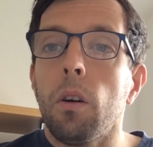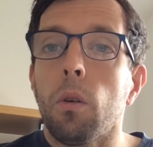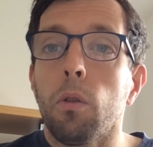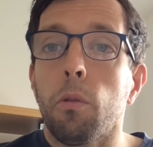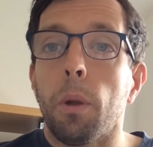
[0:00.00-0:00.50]

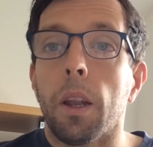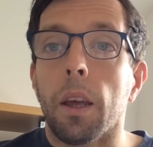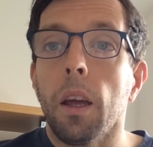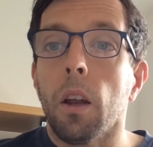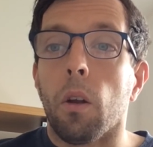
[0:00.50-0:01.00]

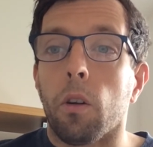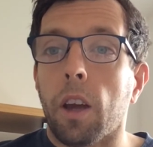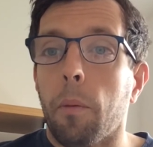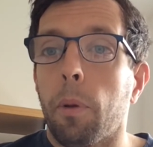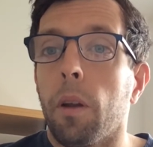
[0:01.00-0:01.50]
Ultimately, Lord
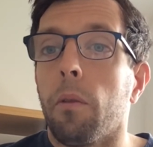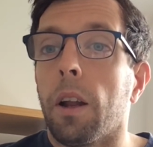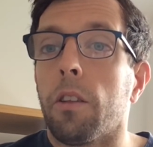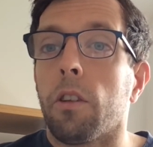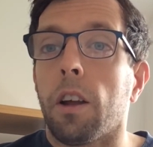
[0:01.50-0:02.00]
Capulet
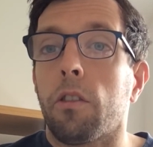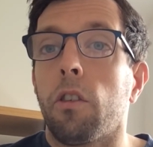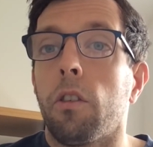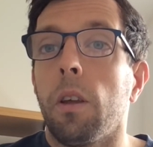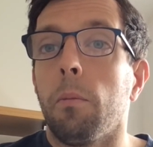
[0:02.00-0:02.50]
relents and asks
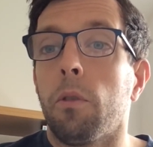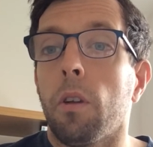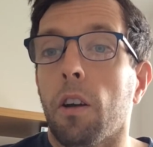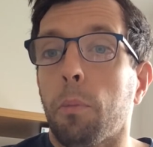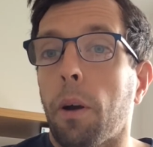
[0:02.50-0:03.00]

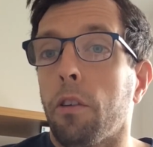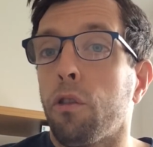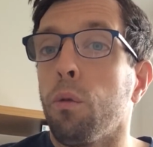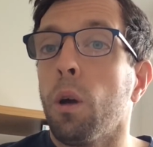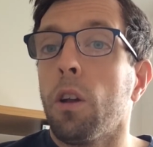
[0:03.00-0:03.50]
Paris
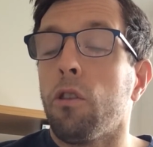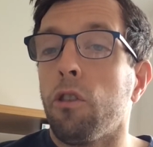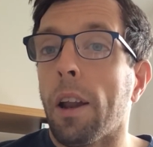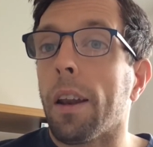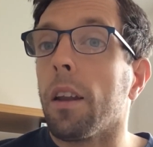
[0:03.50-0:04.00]
to
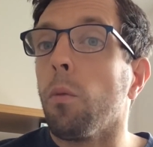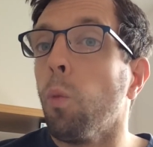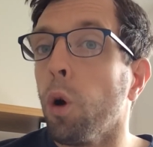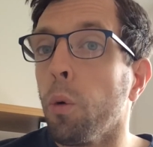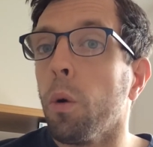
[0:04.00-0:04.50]
gently
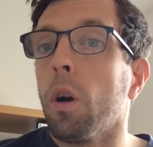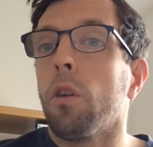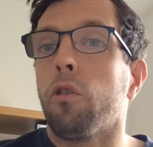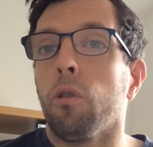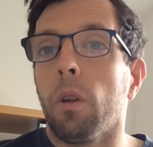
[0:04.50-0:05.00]
woo
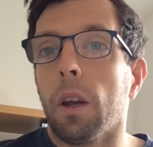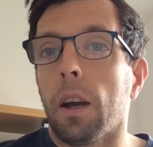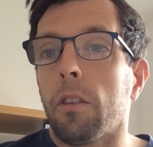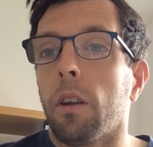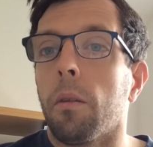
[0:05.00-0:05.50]

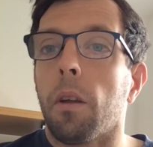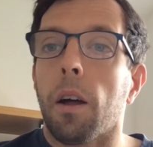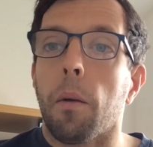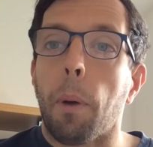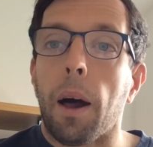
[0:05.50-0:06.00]
Juliet, and
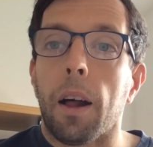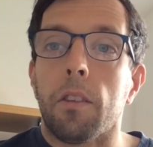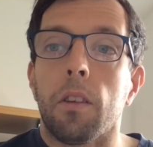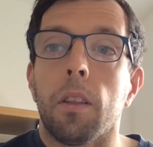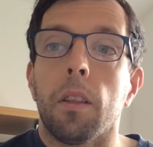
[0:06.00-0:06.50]
at a
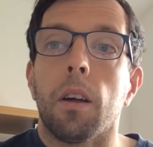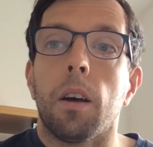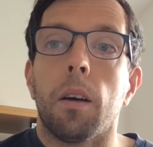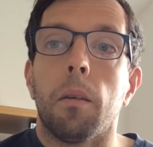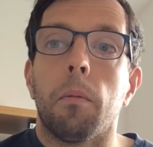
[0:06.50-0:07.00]
party
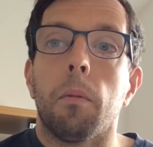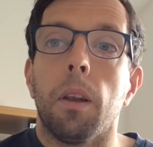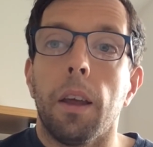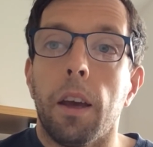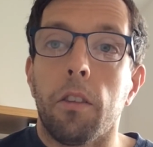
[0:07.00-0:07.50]

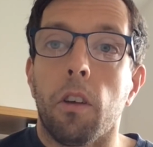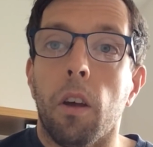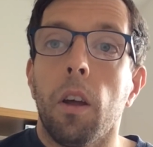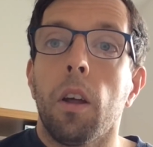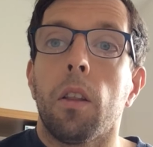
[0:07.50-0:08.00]

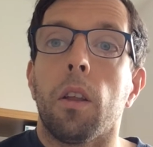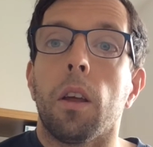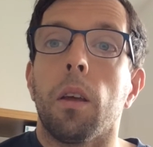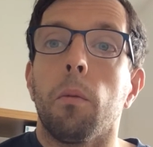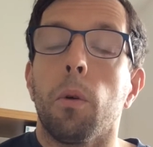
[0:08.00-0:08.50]
later that
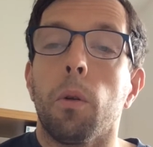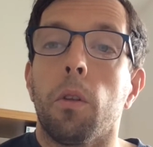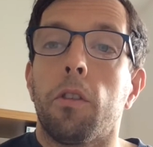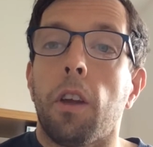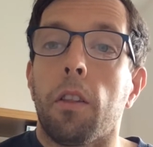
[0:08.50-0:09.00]
he
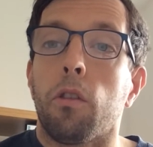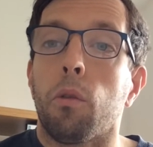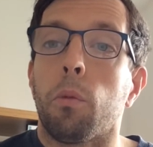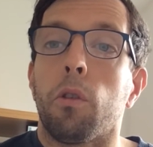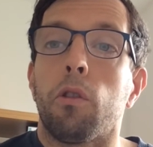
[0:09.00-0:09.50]
will set this
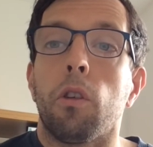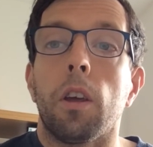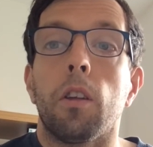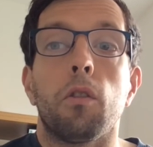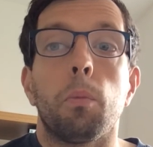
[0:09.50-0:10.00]
up so
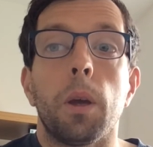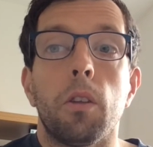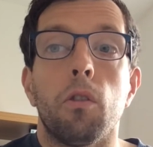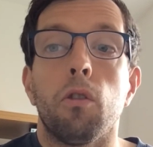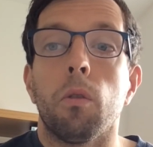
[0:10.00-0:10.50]
he can
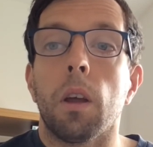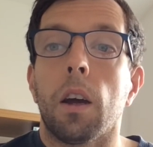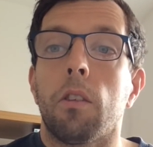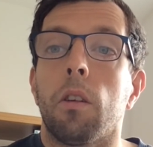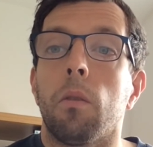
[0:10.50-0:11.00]
speak to
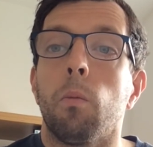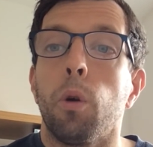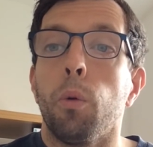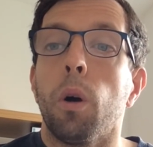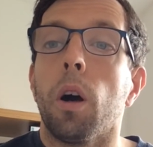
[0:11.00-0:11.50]
Juliet and
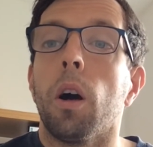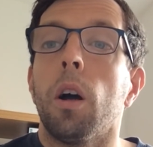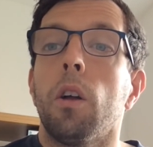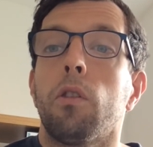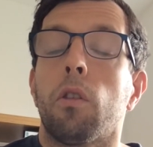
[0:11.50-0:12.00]
woo her,
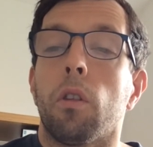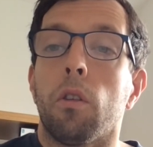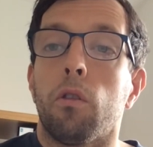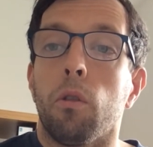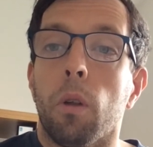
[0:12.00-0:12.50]
so
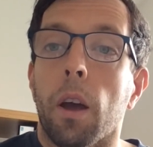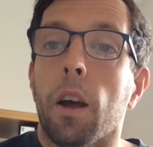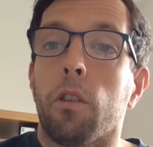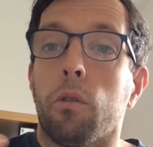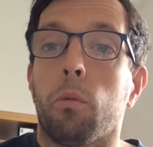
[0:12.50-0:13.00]
that Juliet
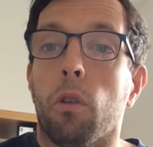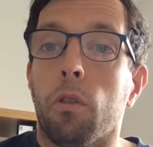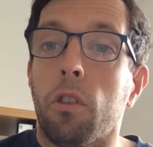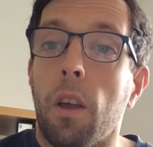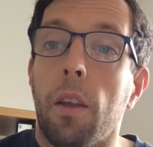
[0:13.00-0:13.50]
has some sort of
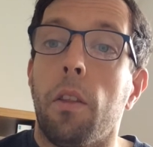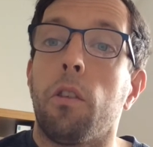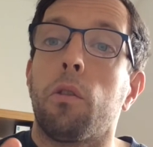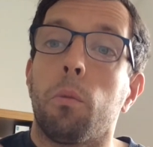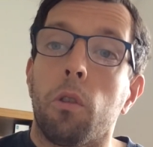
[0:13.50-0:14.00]
say in
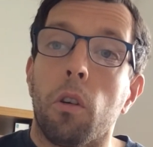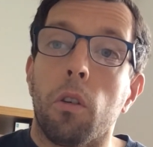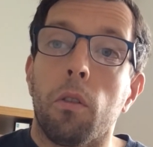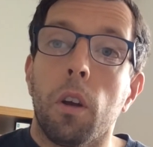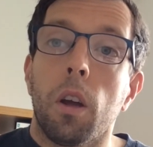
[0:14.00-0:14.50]
this, some sort
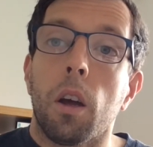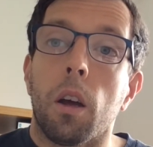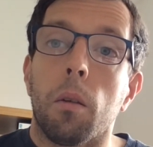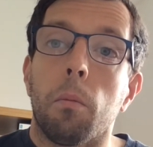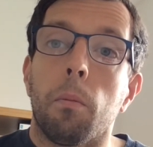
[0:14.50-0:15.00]
of
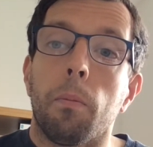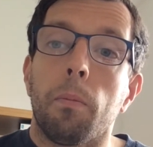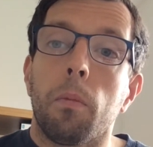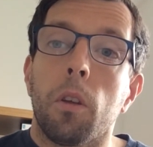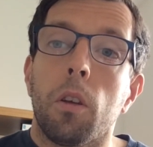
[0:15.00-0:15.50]

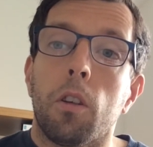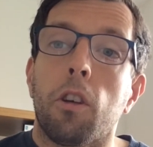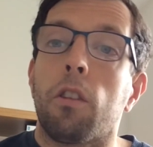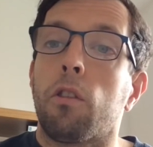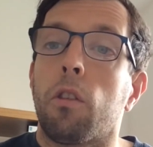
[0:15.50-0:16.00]
a
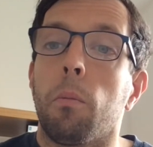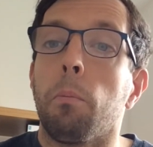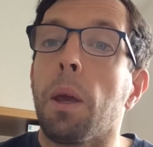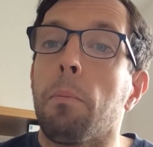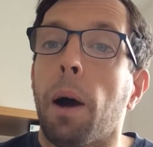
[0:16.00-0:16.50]
chance to
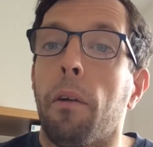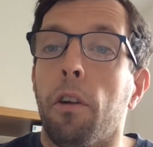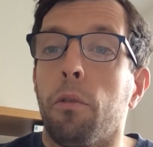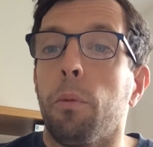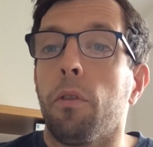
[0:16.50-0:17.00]
meet
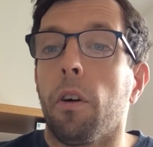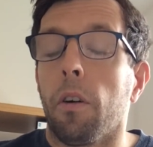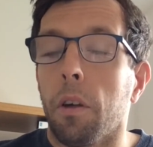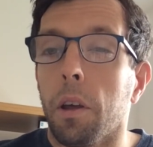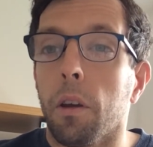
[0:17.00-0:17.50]
Paris
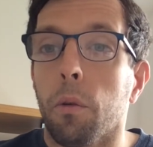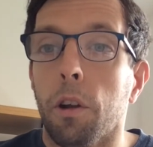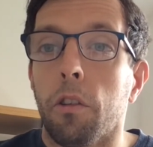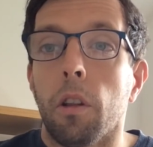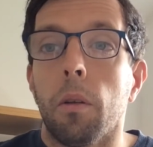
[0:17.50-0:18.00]
before he
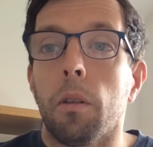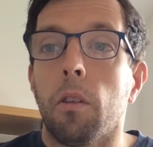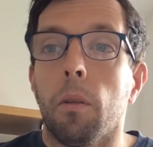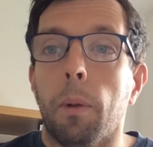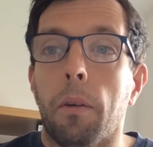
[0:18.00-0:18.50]
agrees
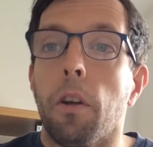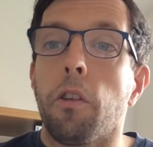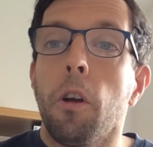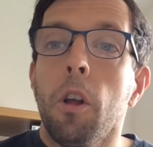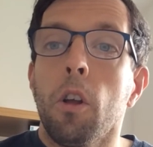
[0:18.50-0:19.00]
to the
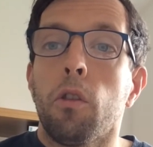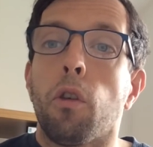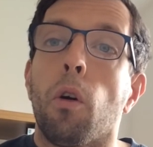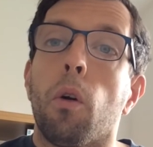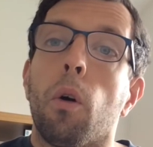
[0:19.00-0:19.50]
marriage.
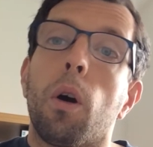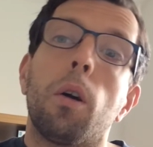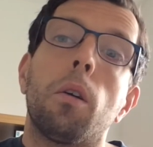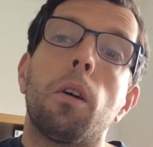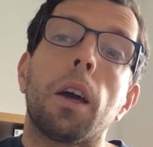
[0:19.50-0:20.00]
So
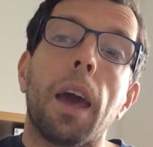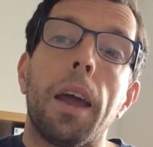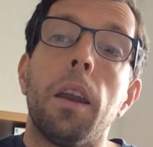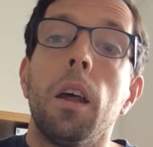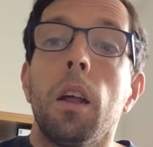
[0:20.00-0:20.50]

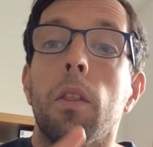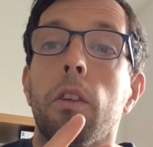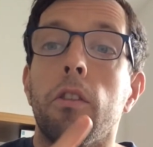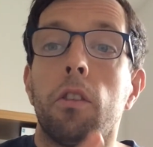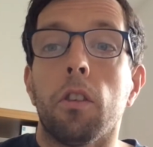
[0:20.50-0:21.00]
again,
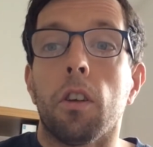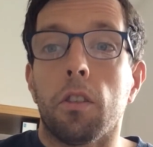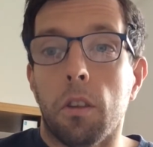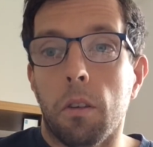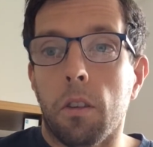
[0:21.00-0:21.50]
this is
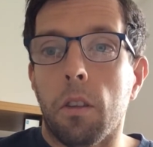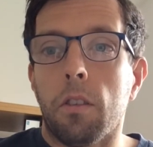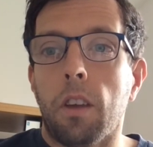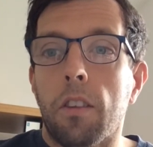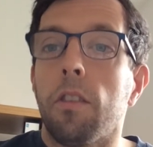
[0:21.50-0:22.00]
a
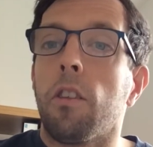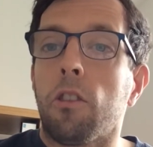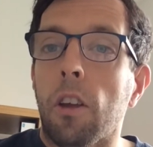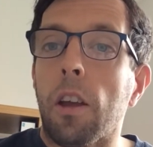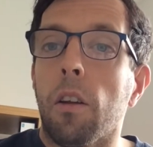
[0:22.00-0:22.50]
setting the
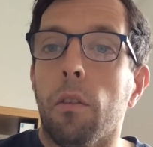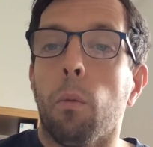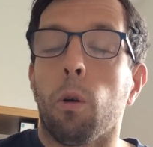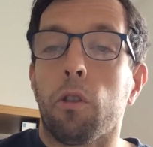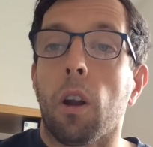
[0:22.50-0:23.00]
scene of
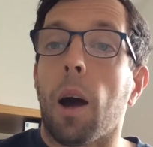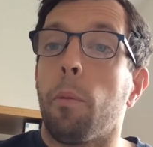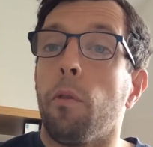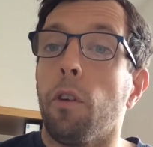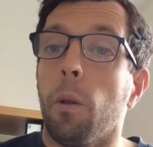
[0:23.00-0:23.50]
what's going to
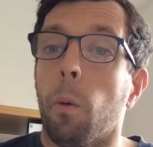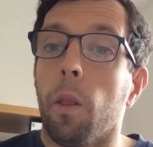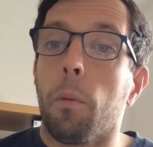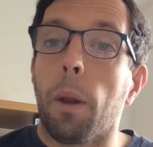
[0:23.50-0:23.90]
happen further on in the